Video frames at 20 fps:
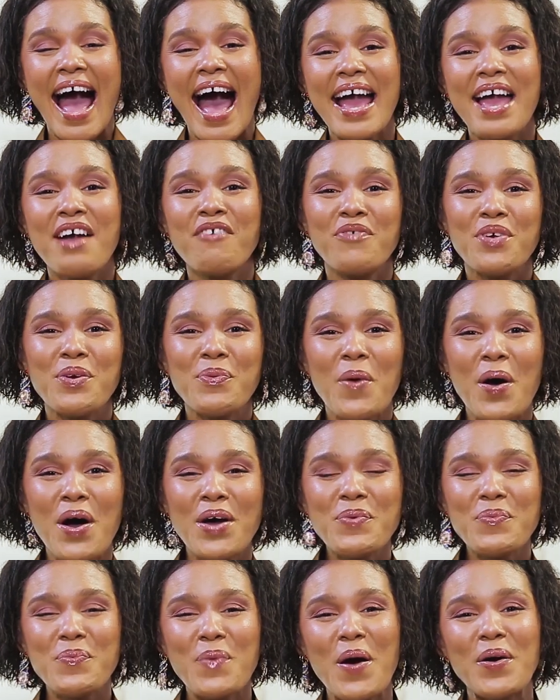Hi
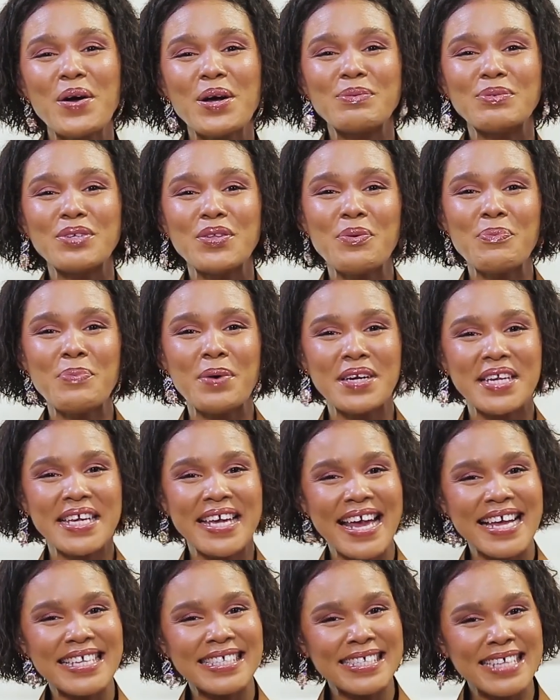everyone, welcome to the Body
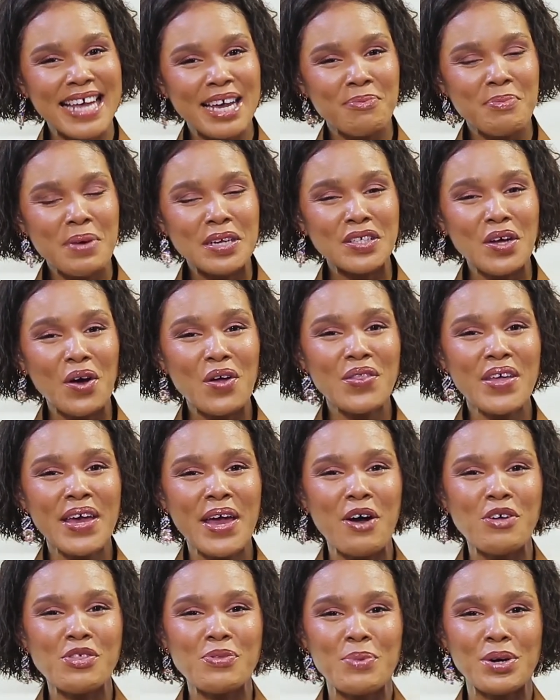Care segment on the
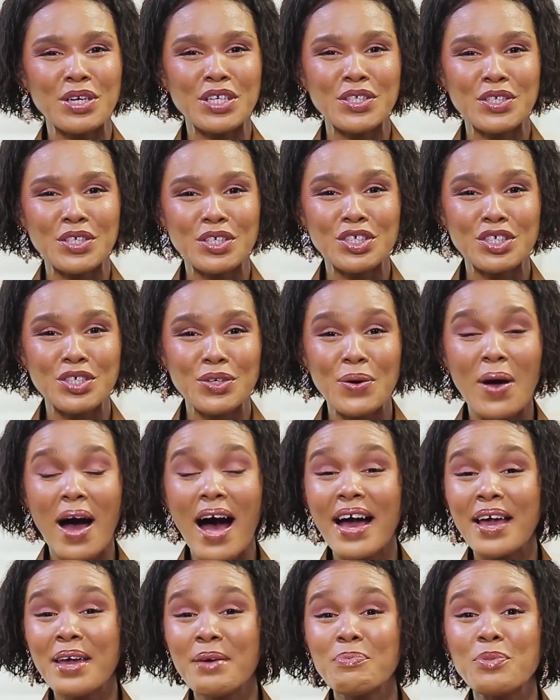Health Monitor Show.
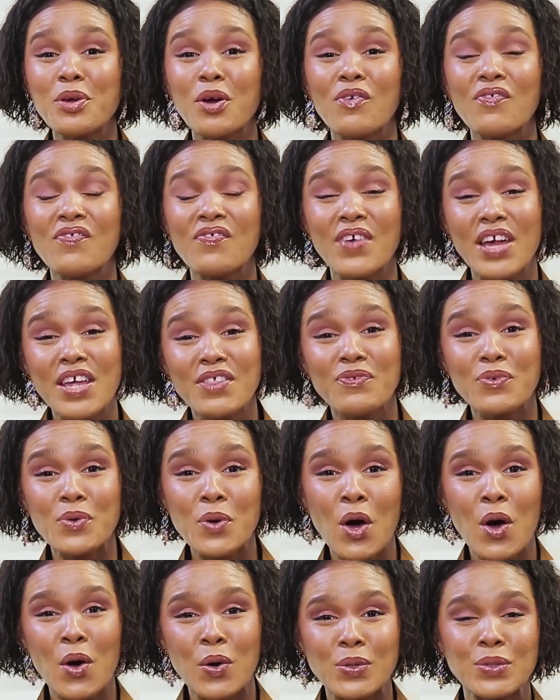I am your faithful
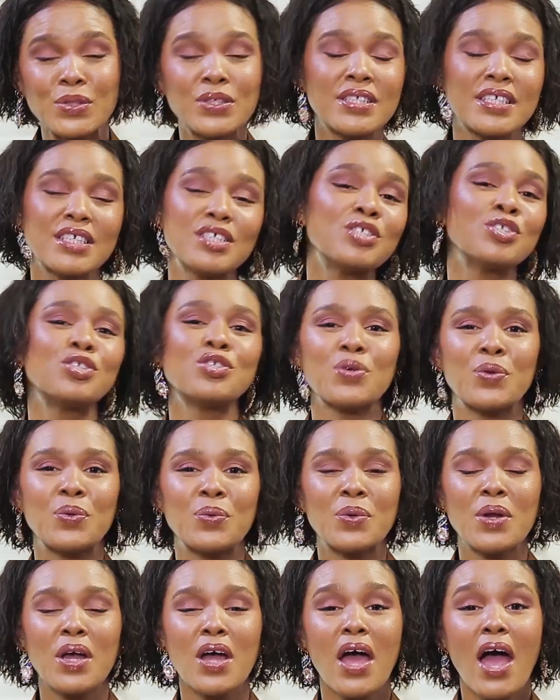host,
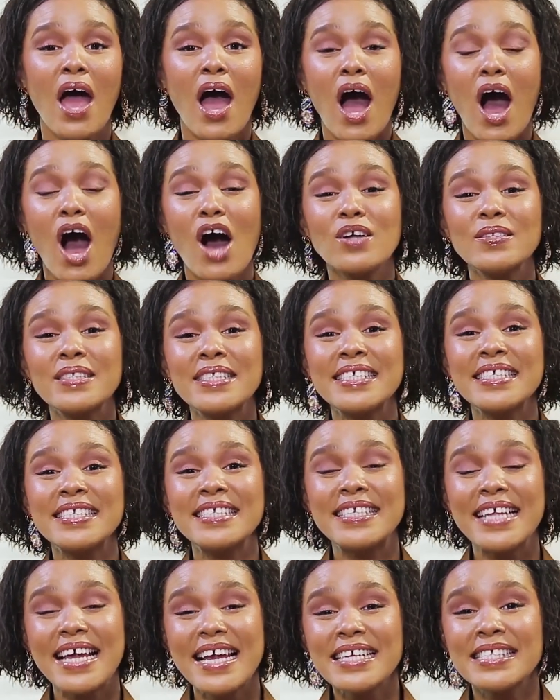Joan. On
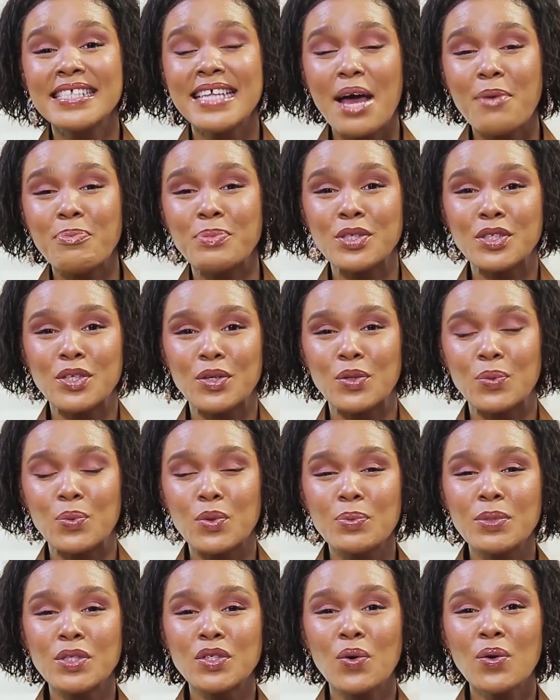today's episode, we'll
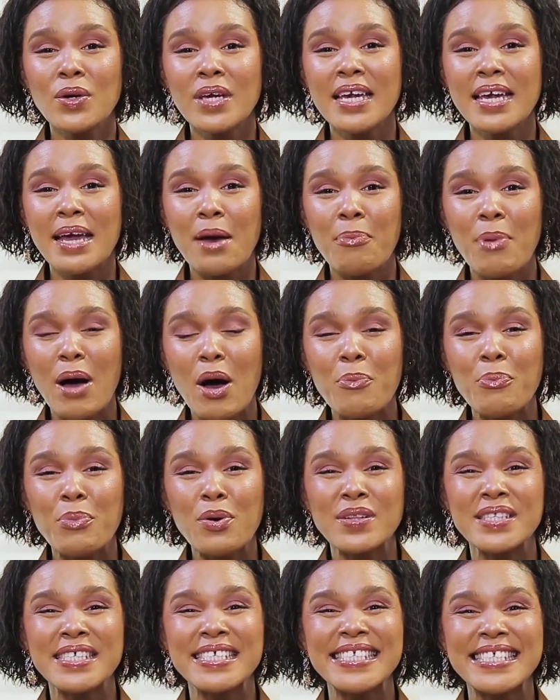be talking about
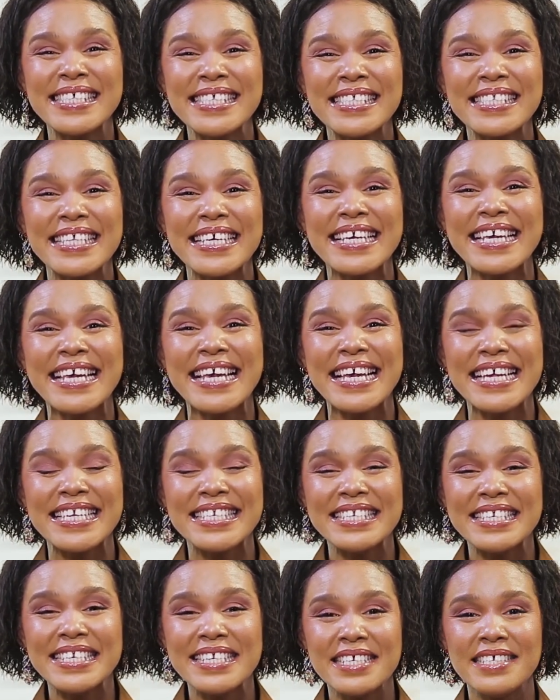polycystic
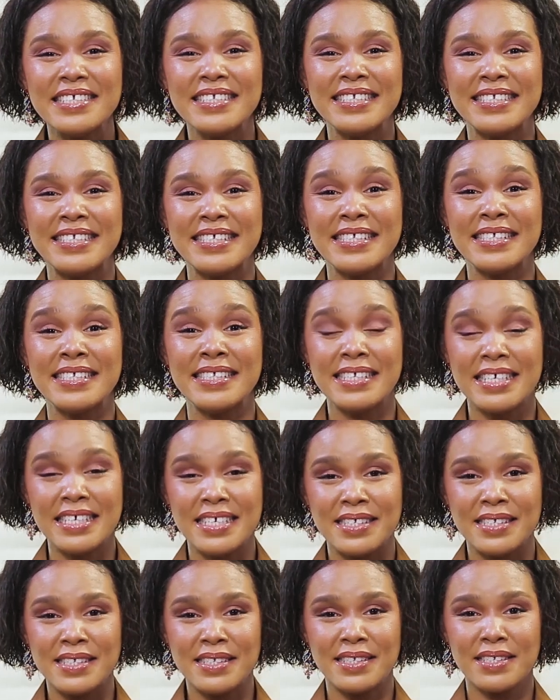kidney
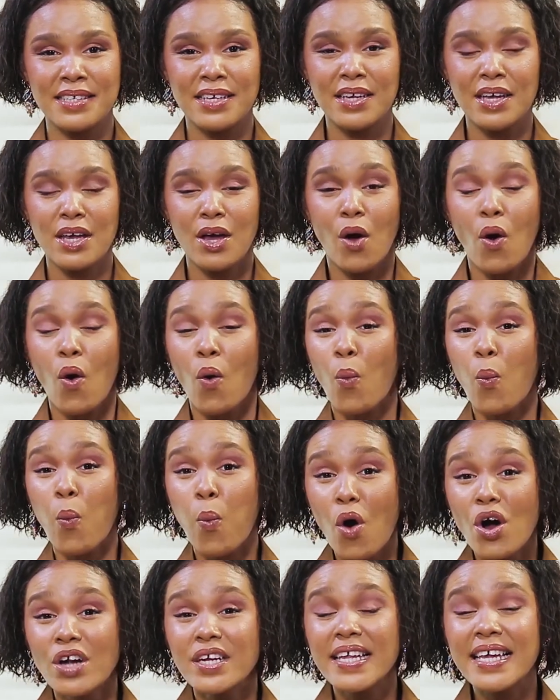disease.
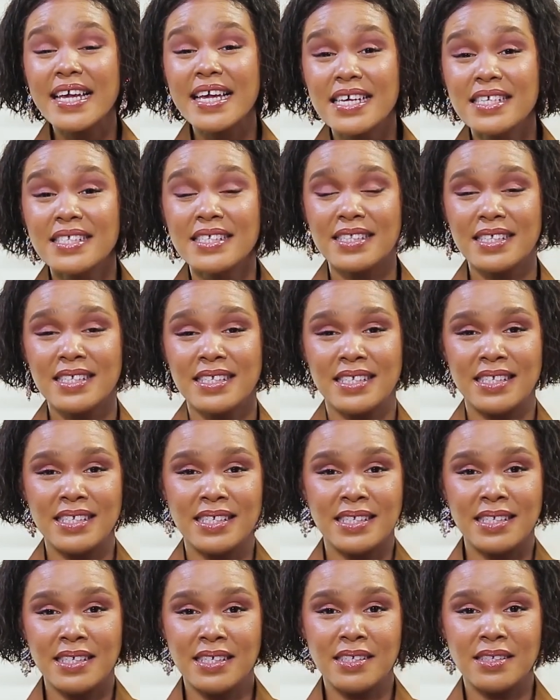What is this
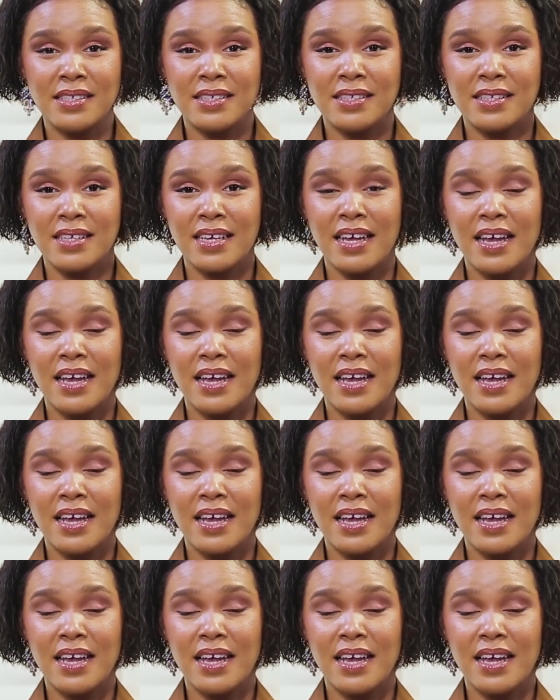disease?